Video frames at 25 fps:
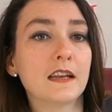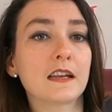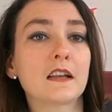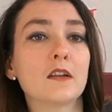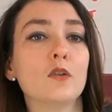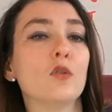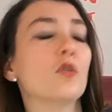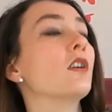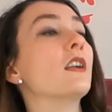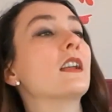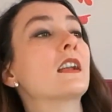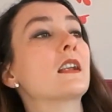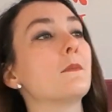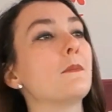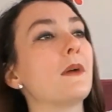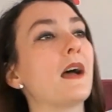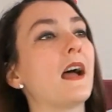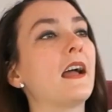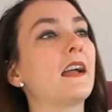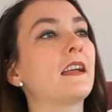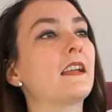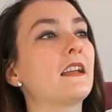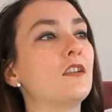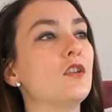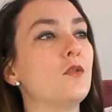or a little
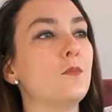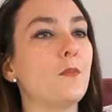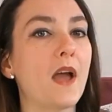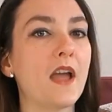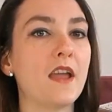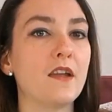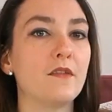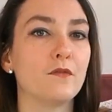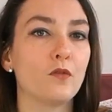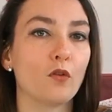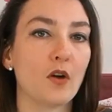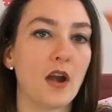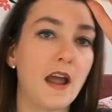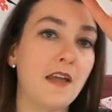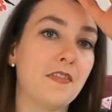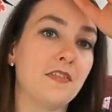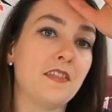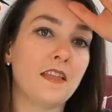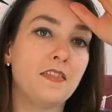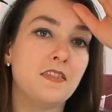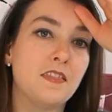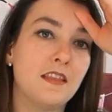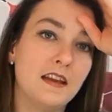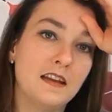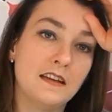bag, and you pay for it and
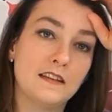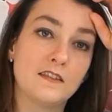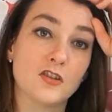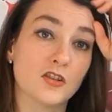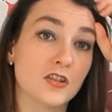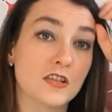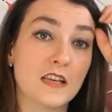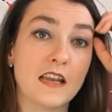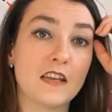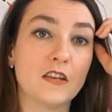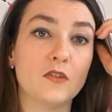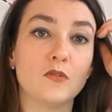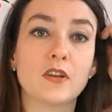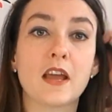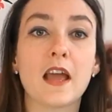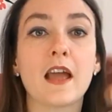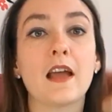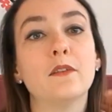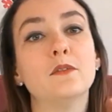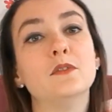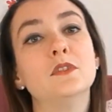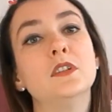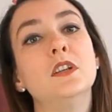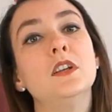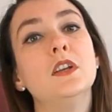then they just let you
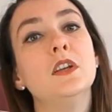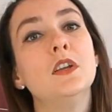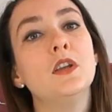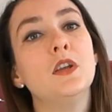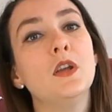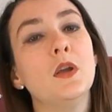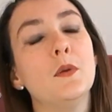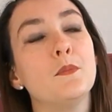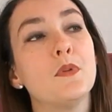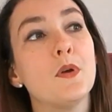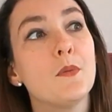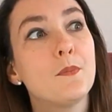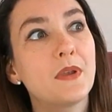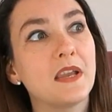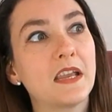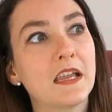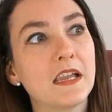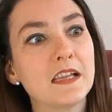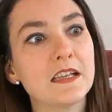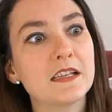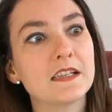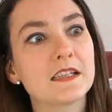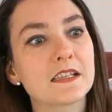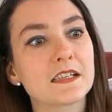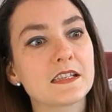down. But
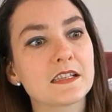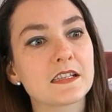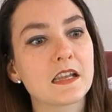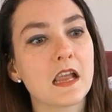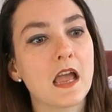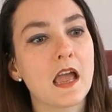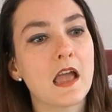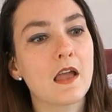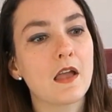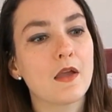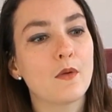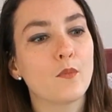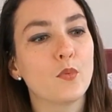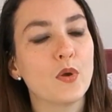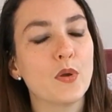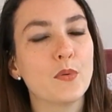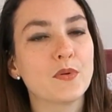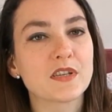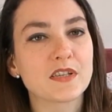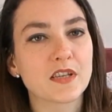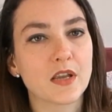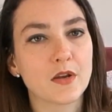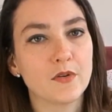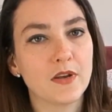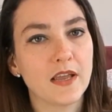because we were
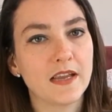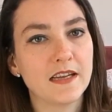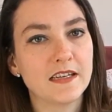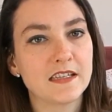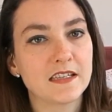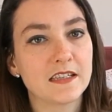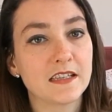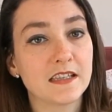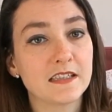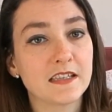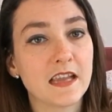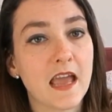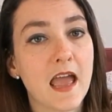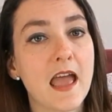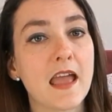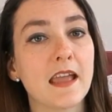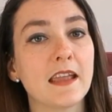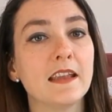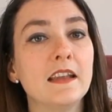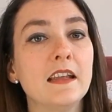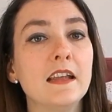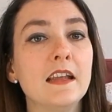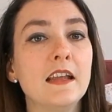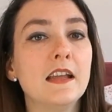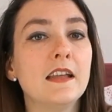so late in the
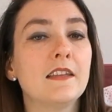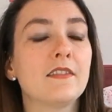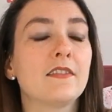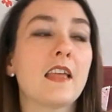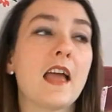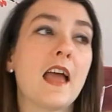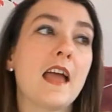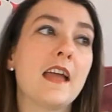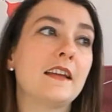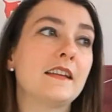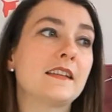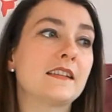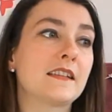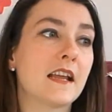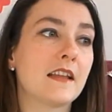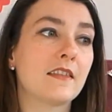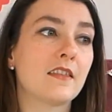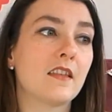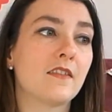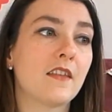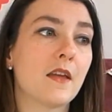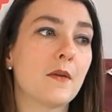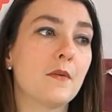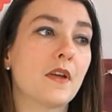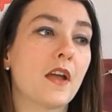day, they said
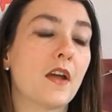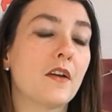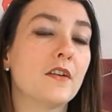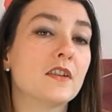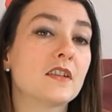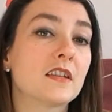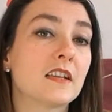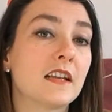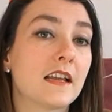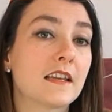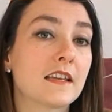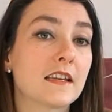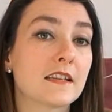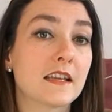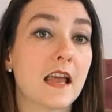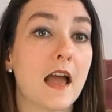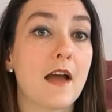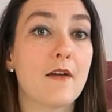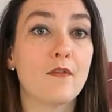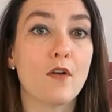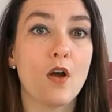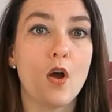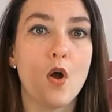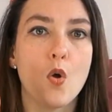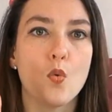that they were going to let us
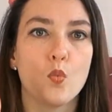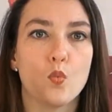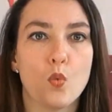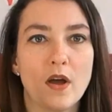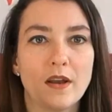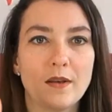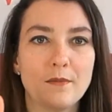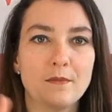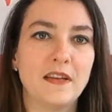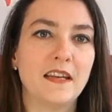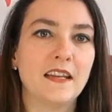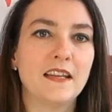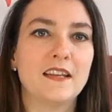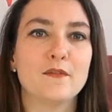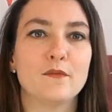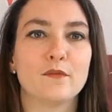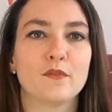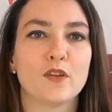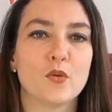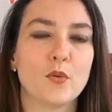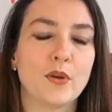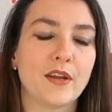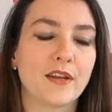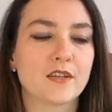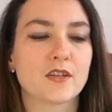have 1 minute
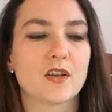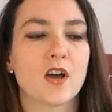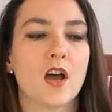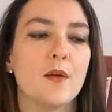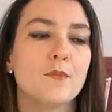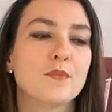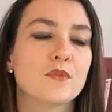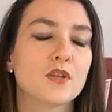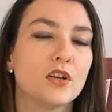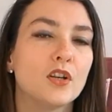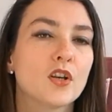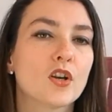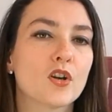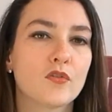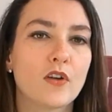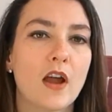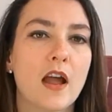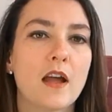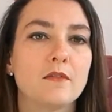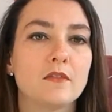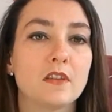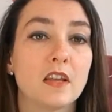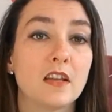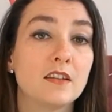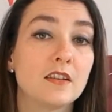viewing time to look
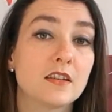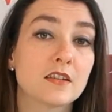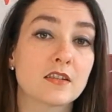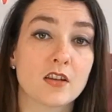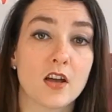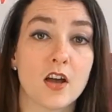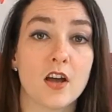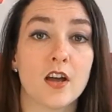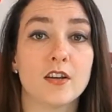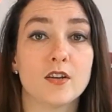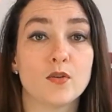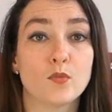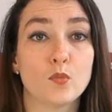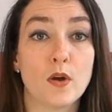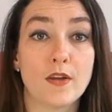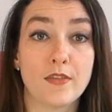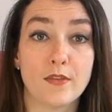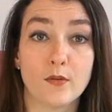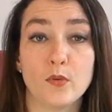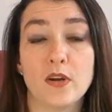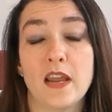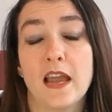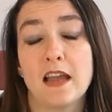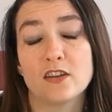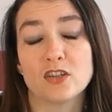around and decide
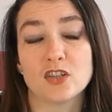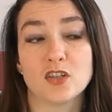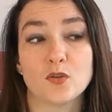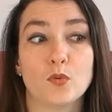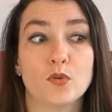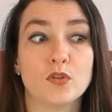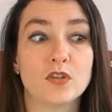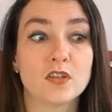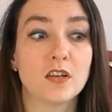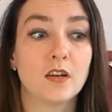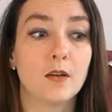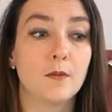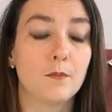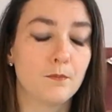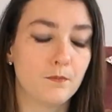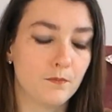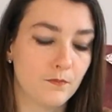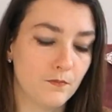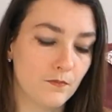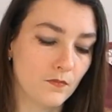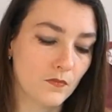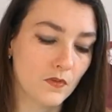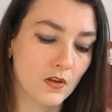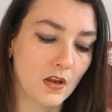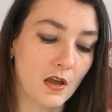whether we actually wanted
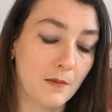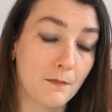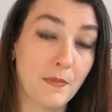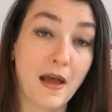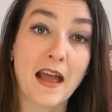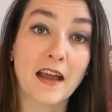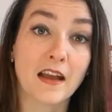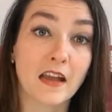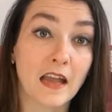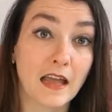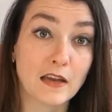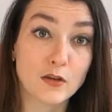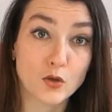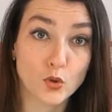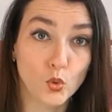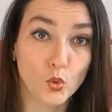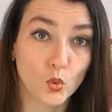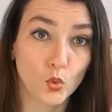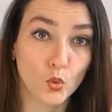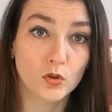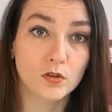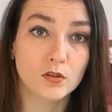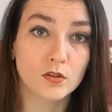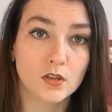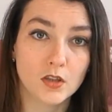a bag at
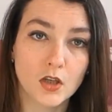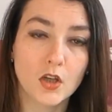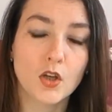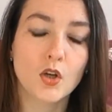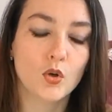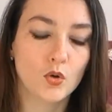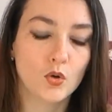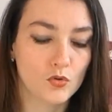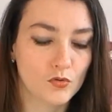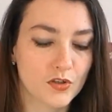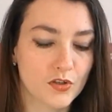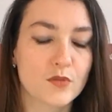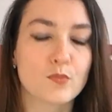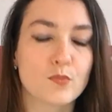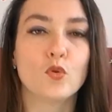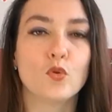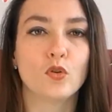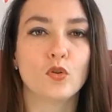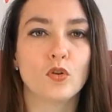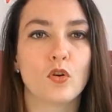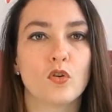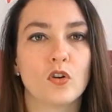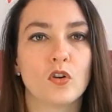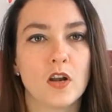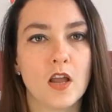all, or a
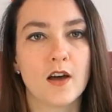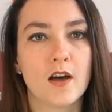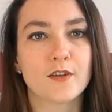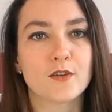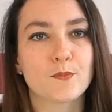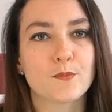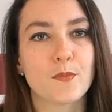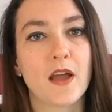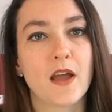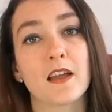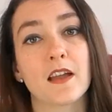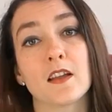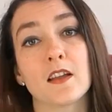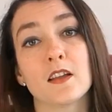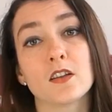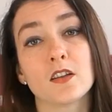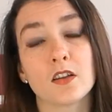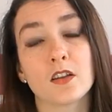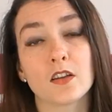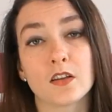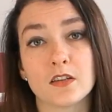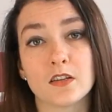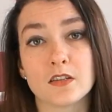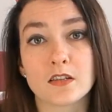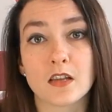small or a large bag,
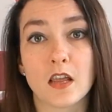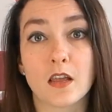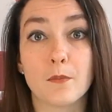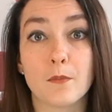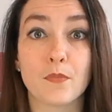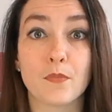because